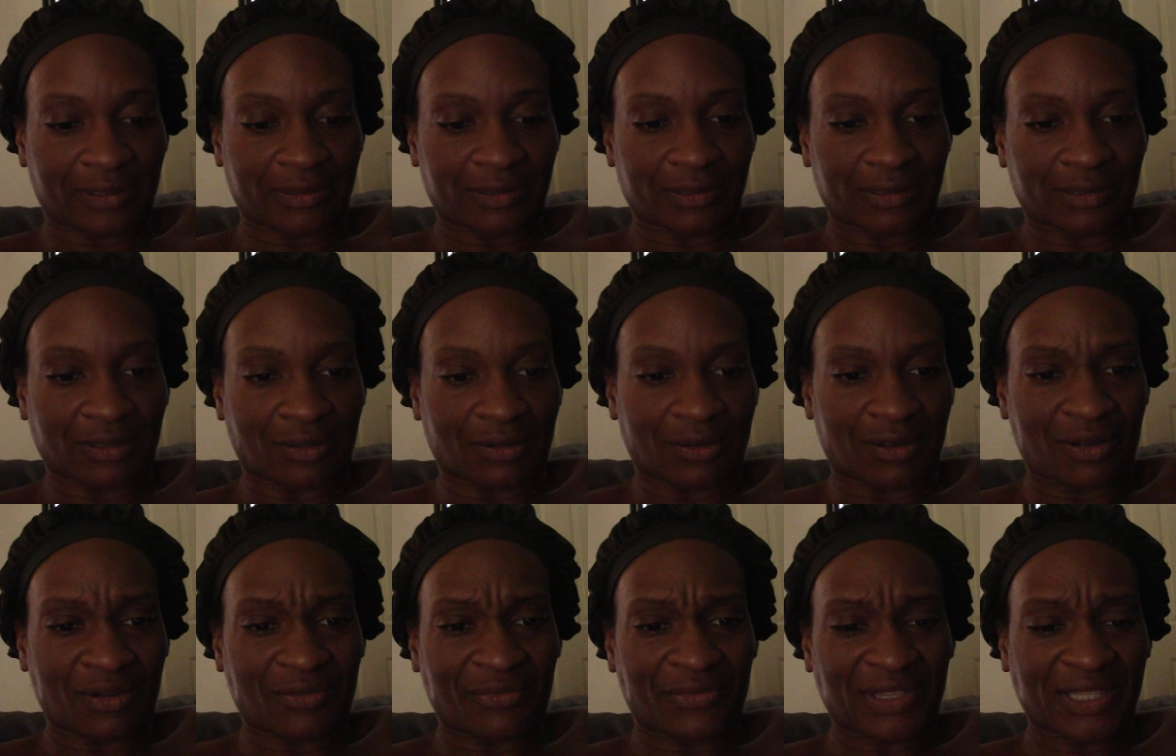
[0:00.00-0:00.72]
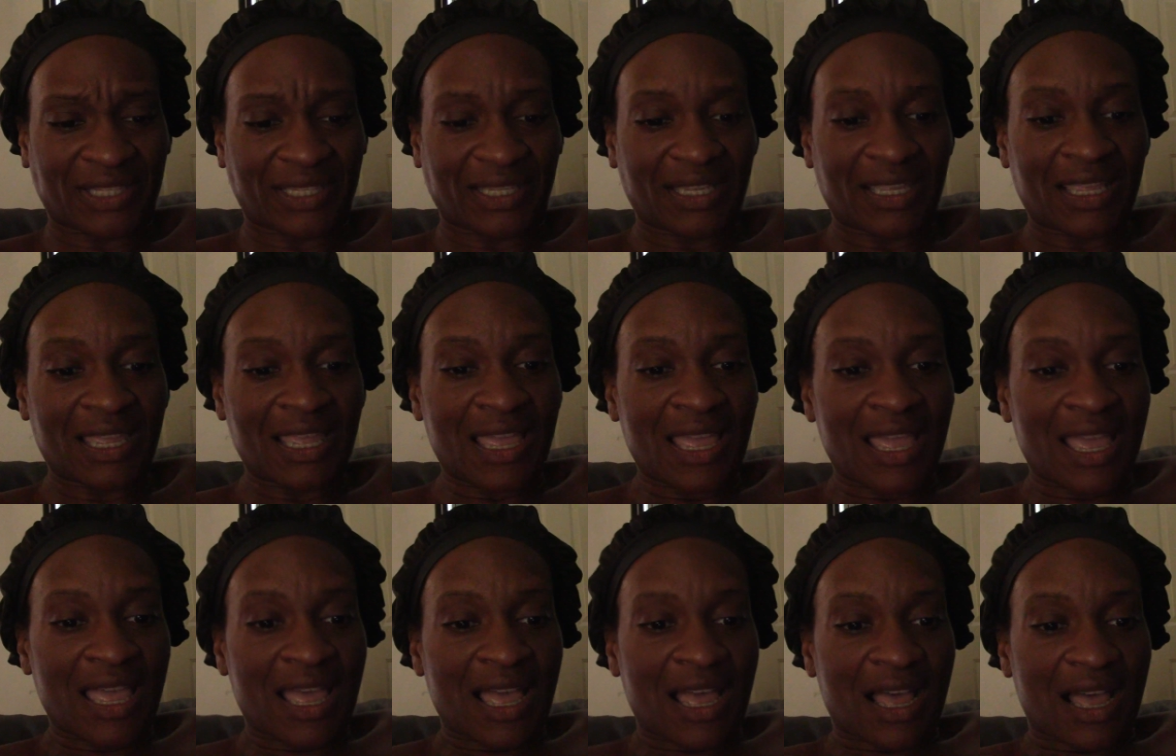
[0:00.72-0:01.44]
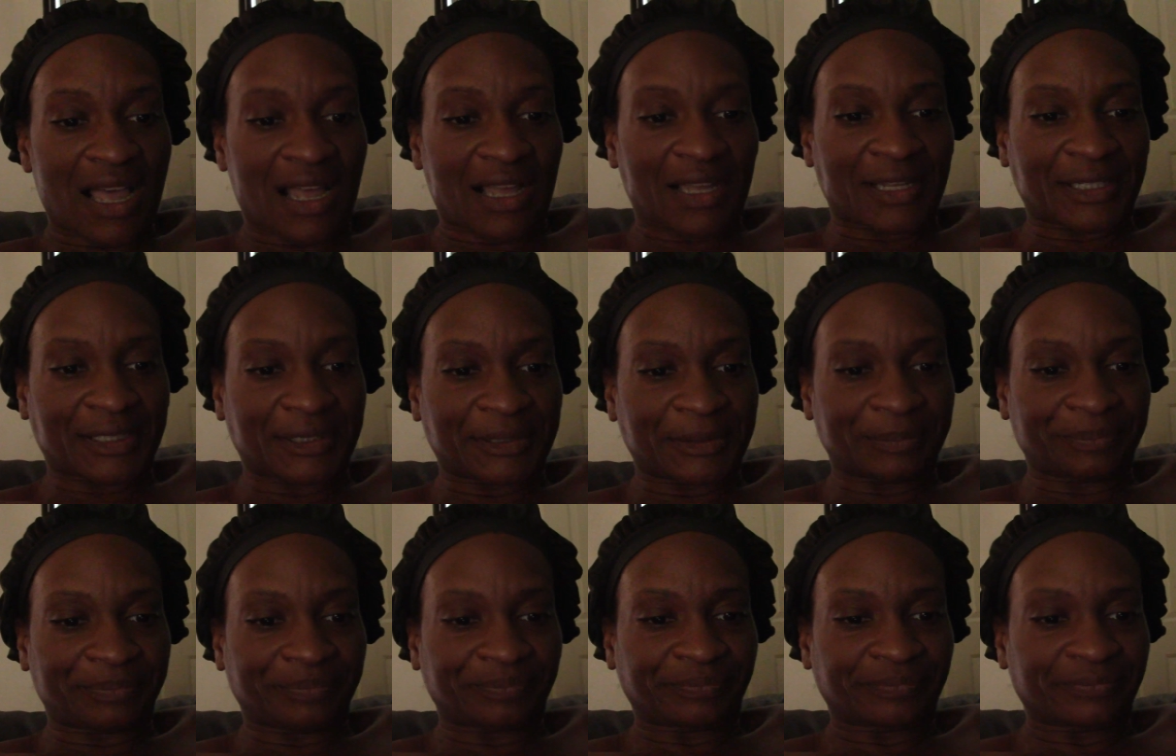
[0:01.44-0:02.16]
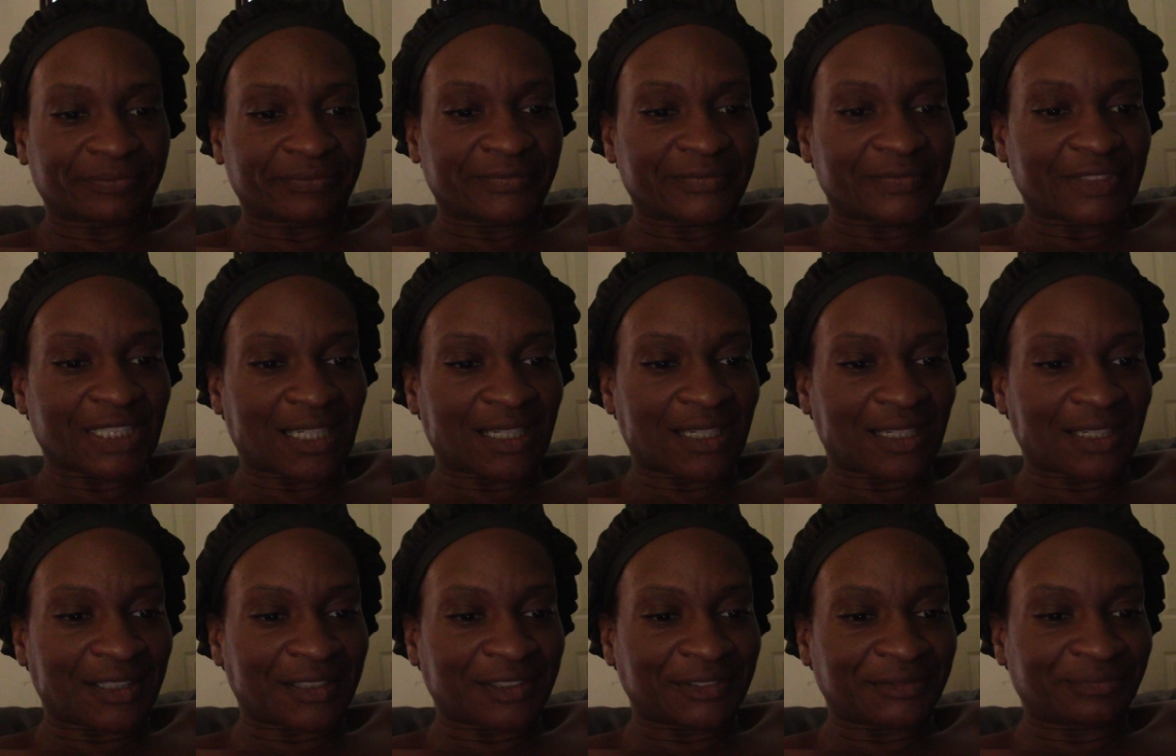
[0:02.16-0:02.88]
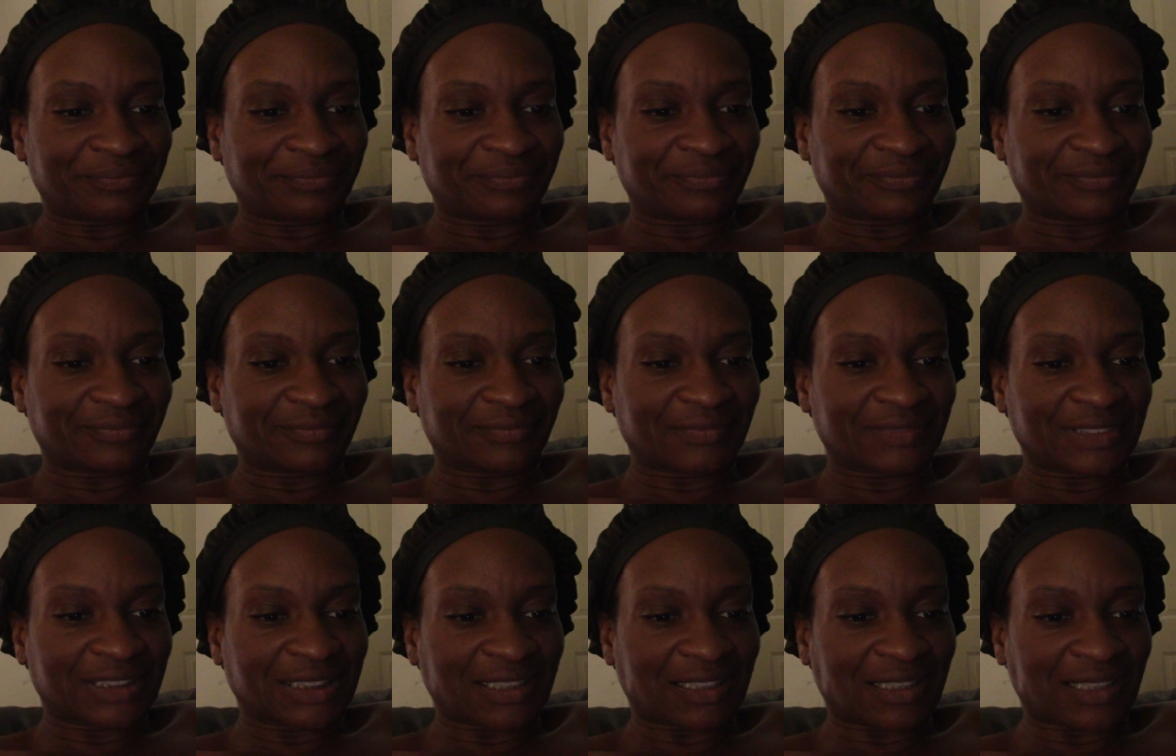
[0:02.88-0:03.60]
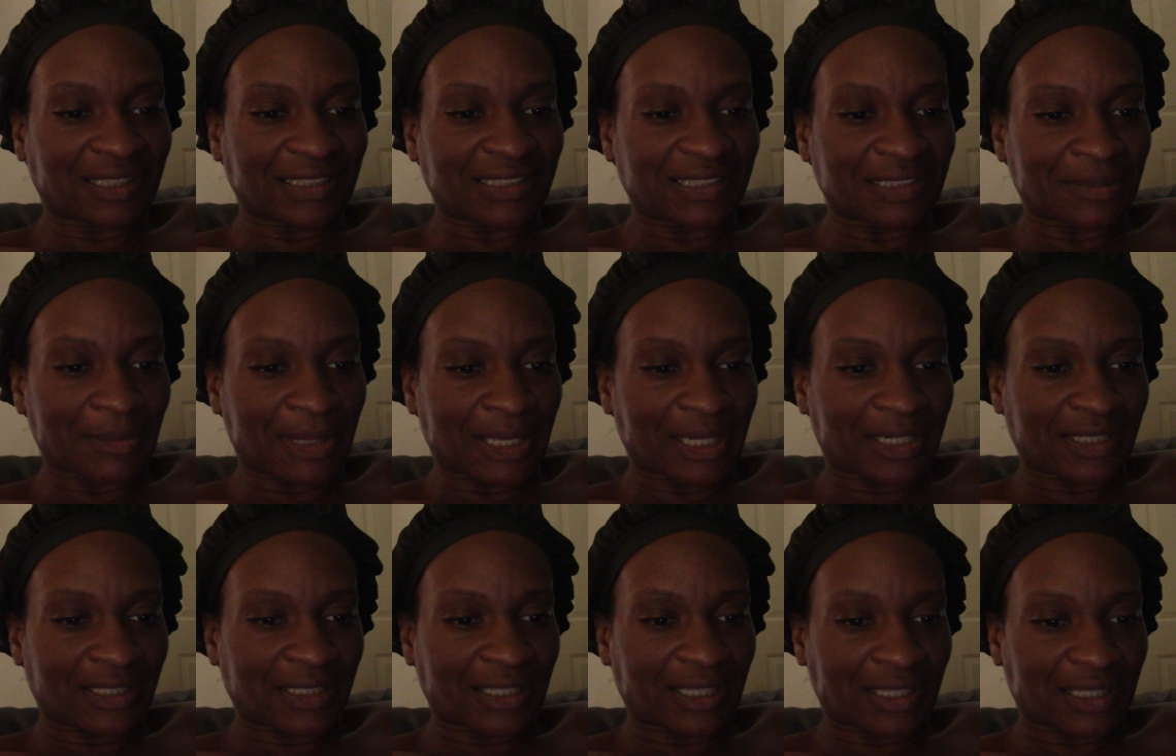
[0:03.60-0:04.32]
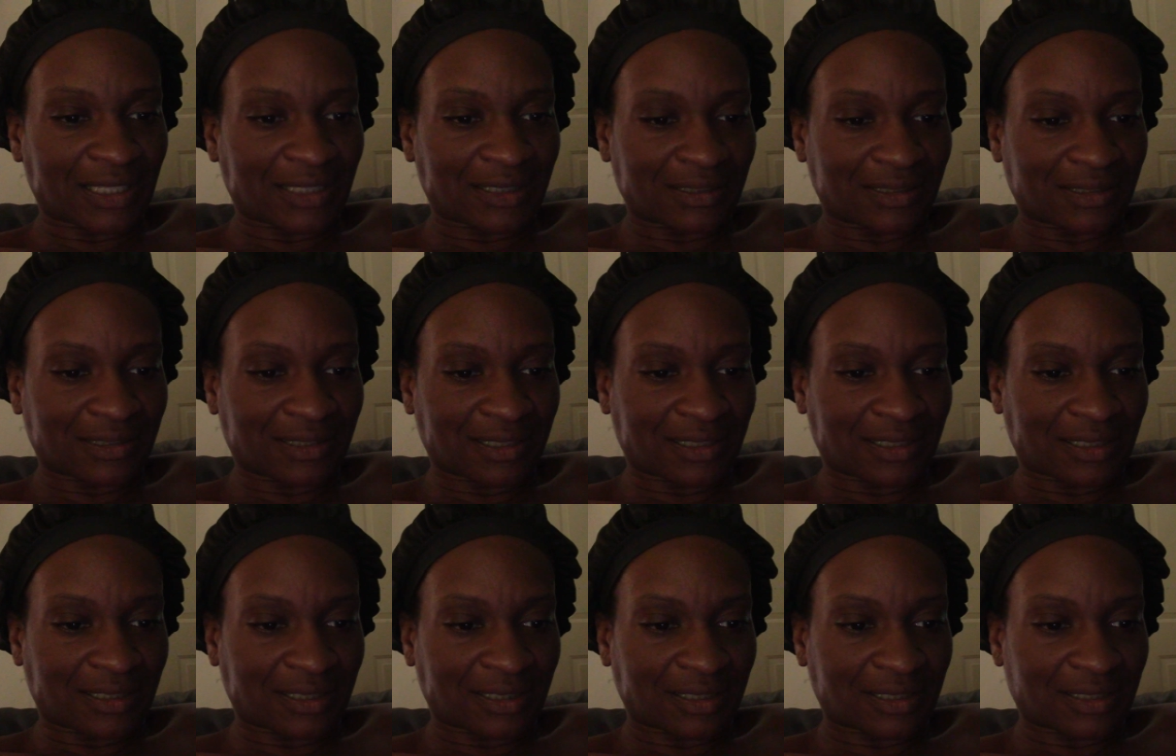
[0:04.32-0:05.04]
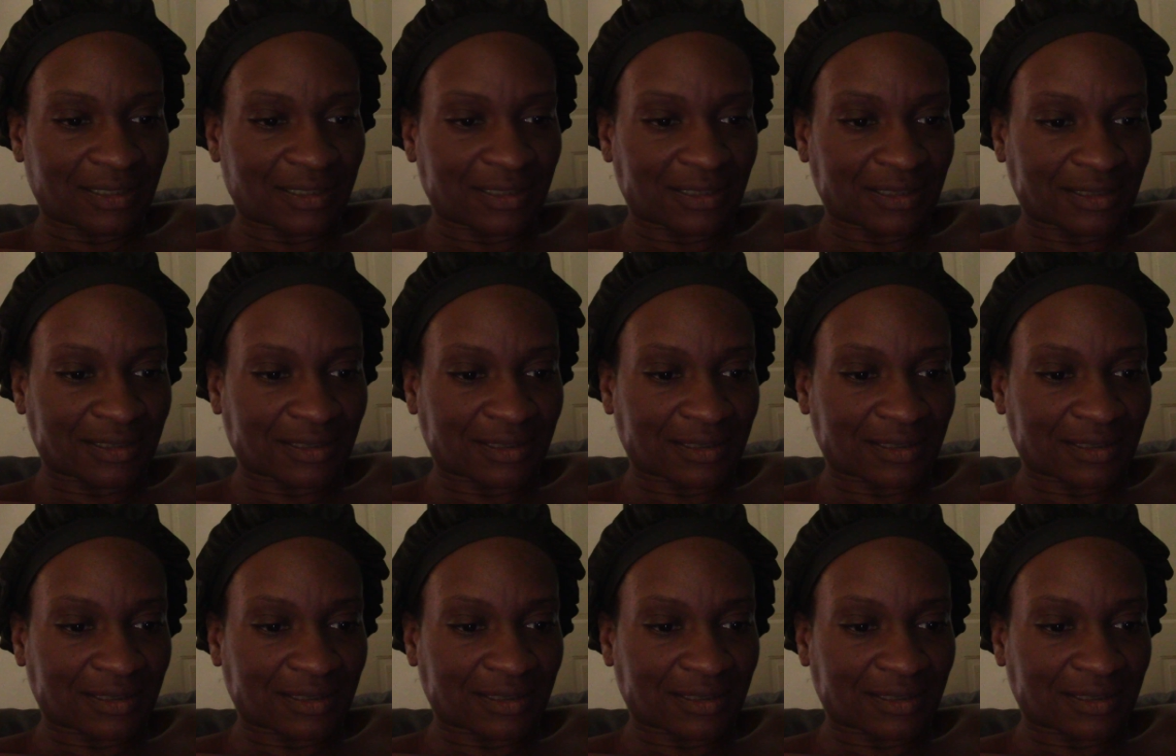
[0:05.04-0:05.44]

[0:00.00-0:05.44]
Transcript: So hopefully, um, uh-oh, it looks like somebody has done it. Let's